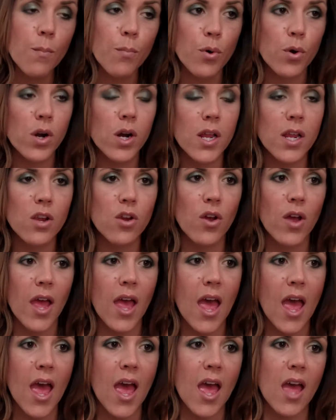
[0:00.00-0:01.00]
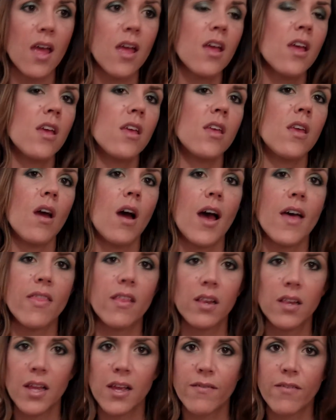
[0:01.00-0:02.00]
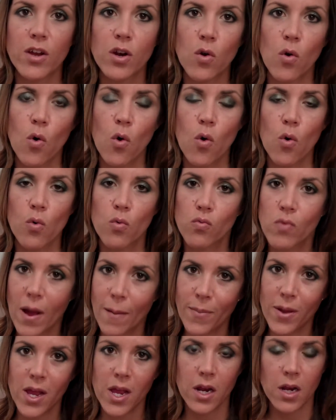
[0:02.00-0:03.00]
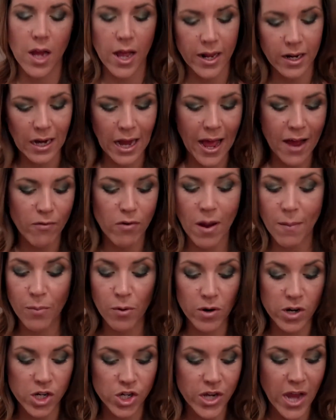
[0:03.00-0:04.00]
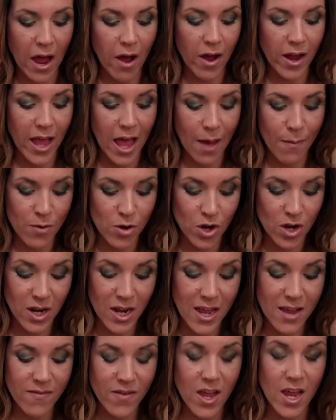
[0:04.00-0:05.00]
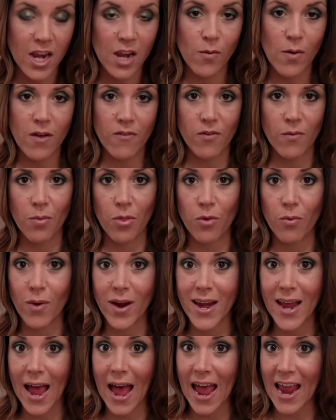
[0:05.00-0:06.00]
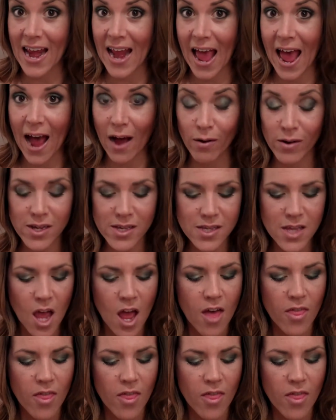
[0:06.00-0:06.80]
Put it in your hair, you either leave it or wrap it in like Glad Wrap or a shower cap, and you leave it anywhere from three to eight hours.